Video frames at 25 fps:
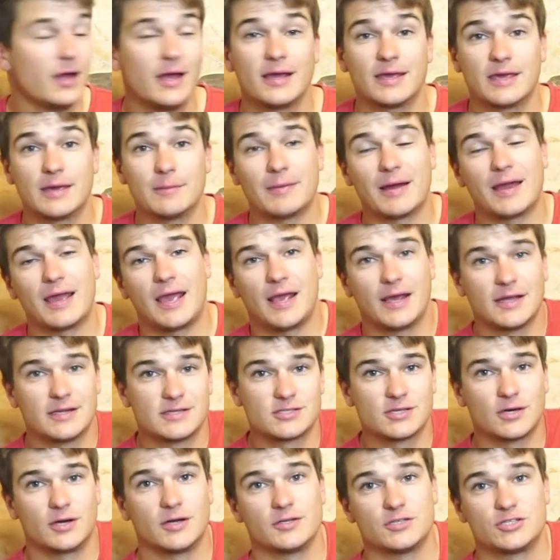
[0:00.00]
get my hands
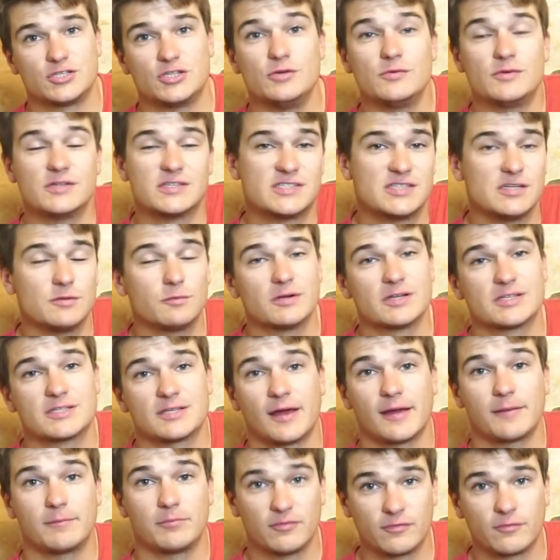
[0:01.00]
on so you can see what it's
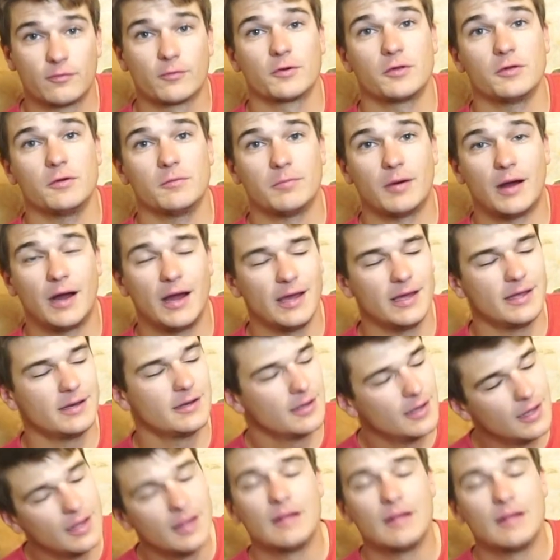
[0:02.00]
like before you buy it,